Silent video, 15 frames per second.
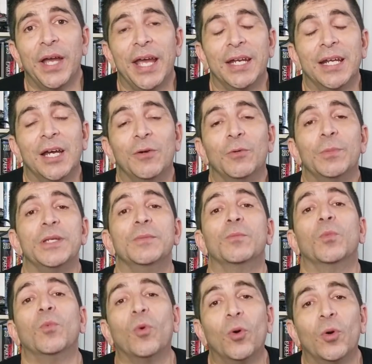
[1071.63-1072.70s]
and I will be
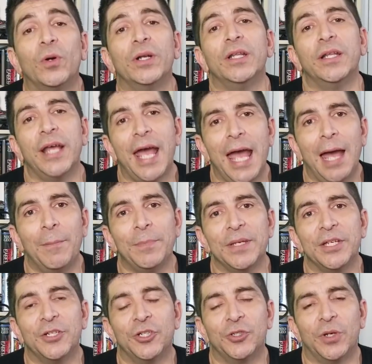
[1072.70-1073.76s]
more than happy
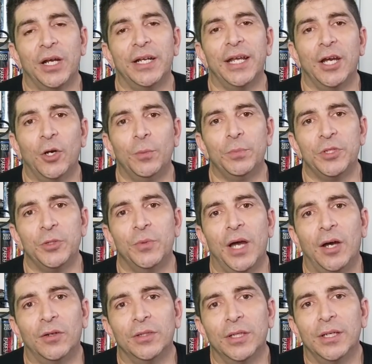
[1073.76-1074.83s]
to try to help you
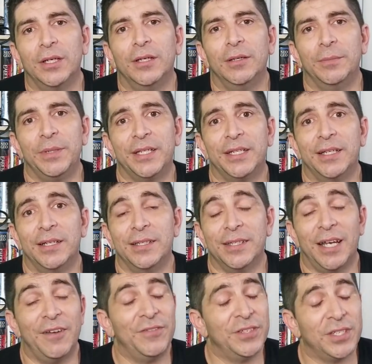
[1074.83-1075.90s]
out, because
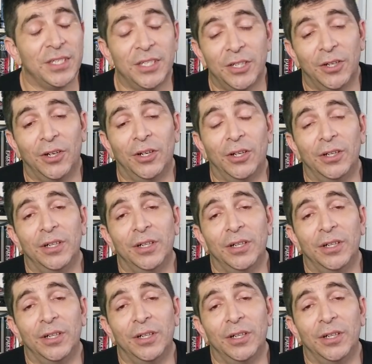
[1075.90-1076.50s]
I've seen it all.